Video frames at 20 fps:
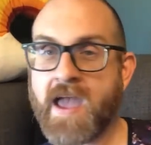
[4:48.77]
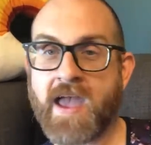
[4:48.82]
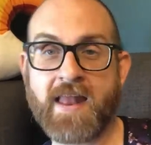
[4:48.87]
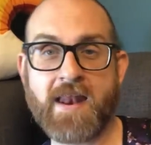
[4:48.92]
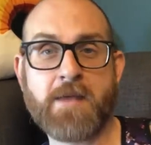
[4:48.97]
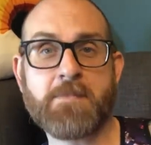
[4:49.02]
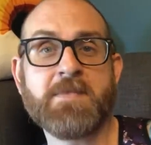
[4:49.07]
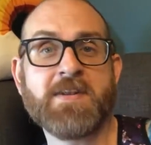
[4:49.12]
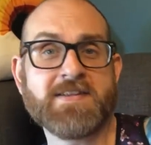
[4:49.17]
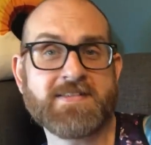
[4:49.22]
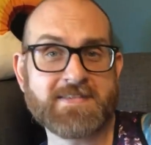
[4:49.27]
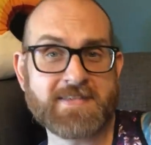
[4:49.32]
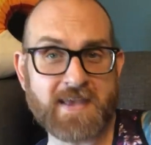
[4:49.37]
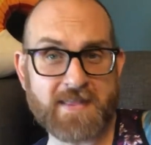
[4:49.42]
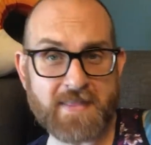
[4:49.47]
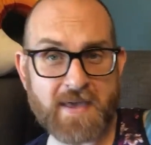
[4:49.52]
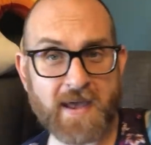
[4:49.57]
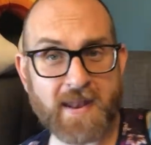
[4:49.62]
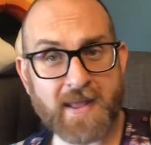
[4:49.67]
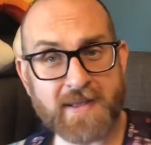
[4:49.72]
And I'm going to
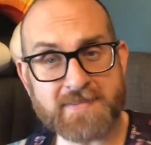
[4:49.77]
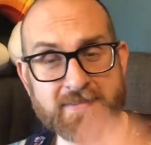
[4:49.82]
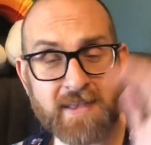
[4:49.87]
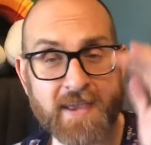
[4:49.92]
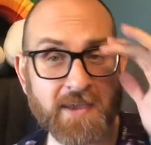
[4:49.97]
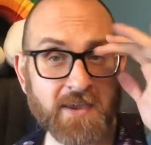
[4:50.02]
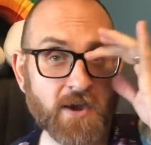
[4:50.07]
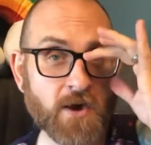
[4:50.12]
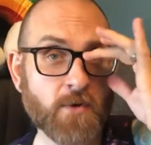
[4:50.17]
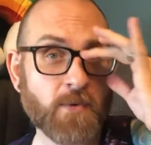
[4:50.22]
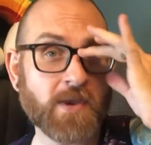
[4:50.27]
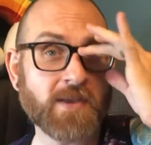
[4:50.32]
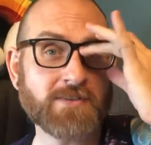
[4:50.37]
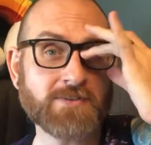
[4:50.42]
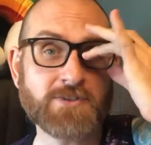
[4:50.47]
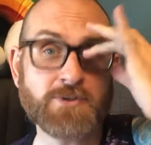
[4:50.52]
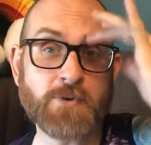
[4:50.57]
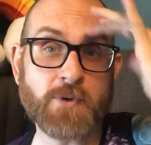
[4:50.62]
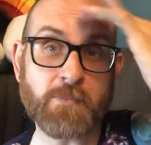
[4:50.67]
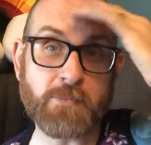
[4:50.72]
say that as I go
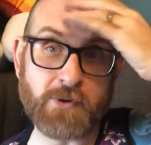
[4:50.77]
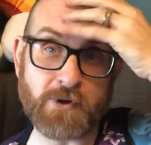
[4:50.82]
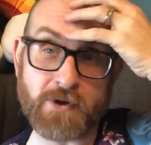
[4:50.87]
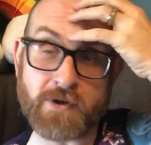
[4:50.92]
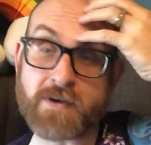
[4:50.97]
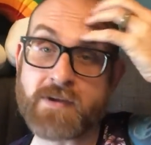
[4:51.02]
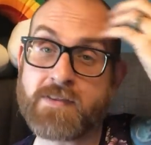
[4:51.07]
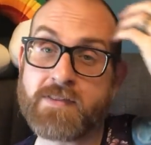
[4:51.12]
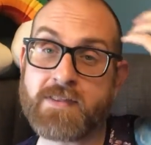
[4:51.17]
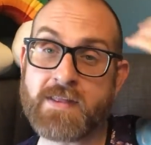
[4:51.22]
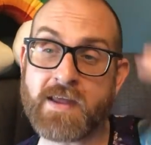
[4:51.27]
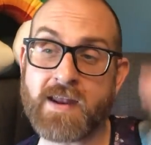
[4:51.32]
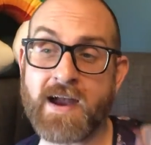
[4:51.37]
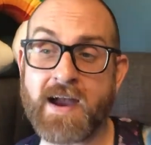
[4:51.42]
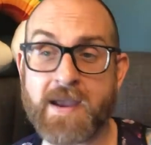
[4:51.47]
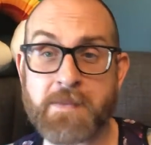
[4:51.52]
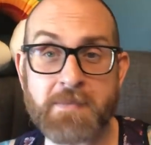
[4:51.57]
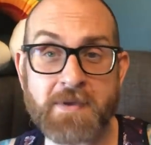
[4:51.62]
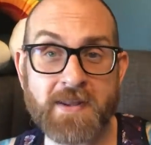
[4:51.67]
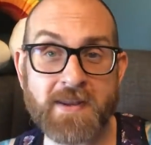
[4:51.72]
into a book
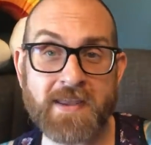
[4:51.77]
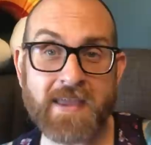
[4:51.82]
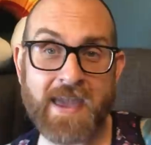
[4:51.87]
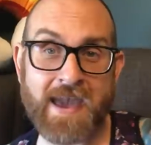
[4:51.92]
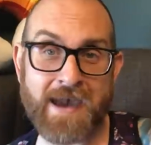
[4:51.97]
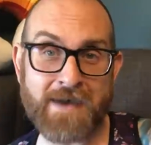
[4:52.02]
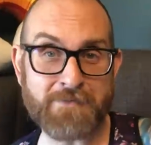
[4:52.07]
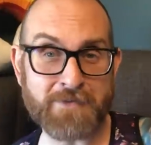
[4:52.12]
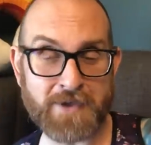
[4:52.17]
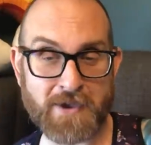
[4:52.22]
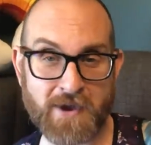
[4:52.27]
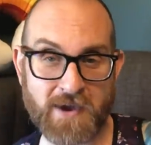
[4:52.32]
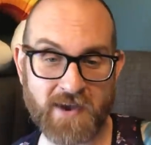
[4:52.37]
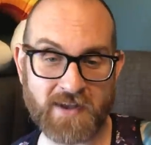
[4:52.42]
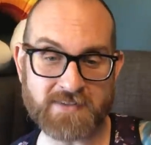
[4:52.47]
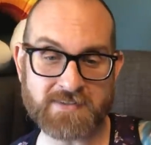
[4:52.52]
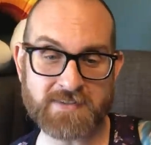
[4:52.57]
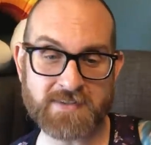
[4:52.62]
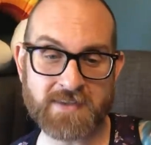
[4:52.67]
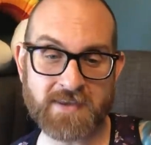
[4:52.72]
that I'm going to
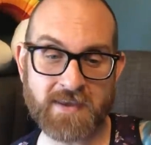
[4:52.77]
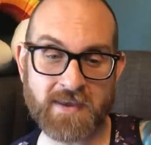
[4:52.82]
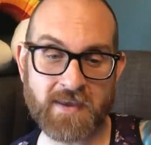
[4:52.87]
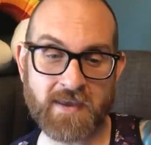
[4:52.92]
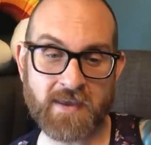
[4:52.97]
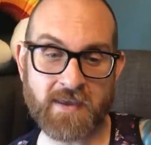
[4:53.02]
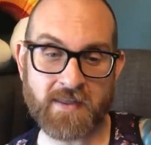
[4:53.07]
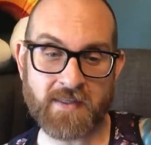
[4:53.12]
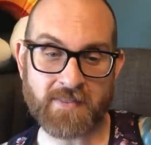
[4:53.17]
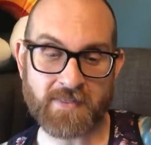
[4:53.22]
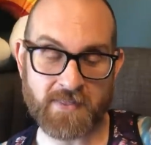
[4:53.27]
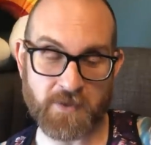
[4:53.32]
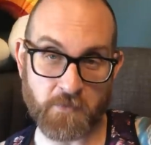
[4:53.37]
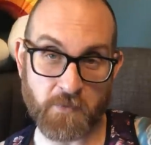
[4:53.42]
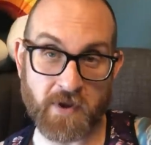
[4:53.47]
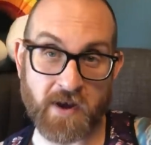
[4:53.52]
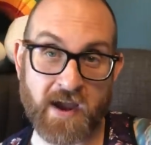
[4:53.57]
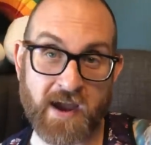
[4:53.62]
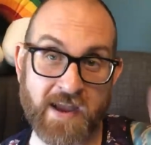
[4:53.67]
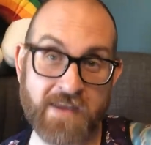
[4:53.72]
caveat
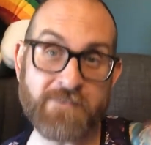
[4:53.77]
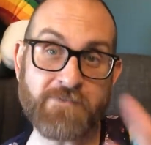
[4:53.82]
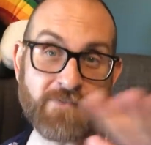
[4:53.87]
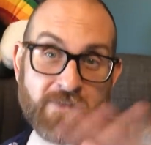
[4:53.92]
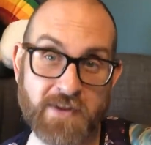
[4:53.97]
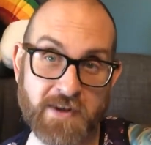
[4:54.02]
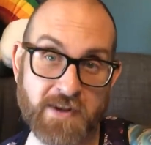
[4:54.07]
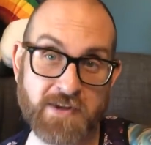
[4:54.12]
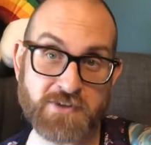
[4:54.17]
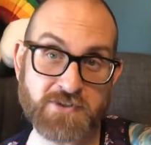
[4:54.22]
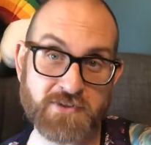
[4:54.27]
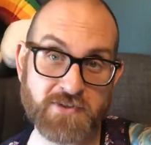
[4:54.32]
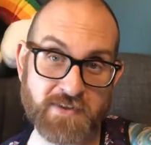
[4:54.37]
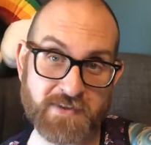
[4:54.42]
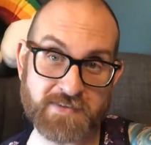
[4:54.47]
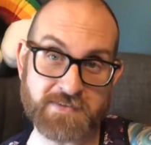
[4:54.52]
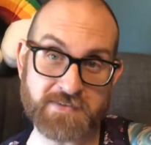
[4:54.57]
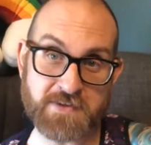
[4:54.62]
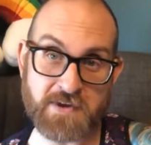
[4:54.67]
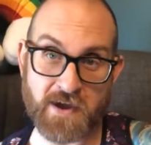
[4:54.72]
that when I finished
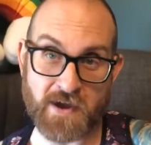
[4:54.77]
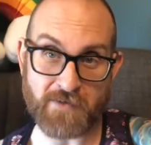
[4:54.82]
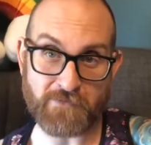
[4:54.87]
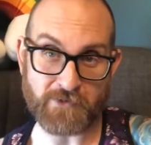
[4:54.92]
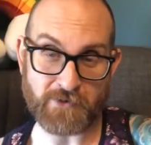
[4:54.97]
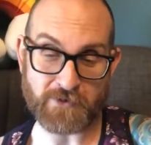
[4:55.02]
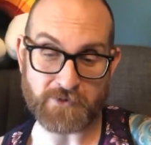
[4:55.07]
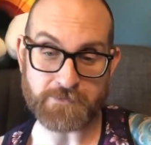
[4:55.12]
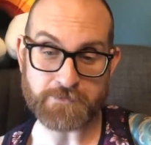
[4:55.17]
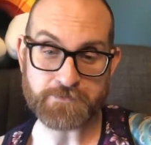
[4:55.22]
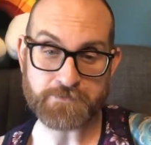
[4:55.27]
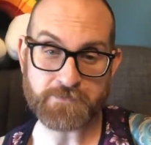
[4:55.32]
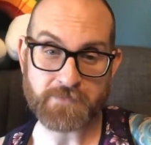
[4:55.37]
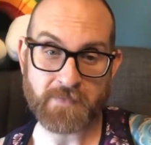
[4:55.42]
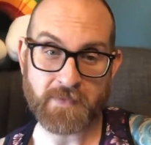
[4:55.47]
this novel,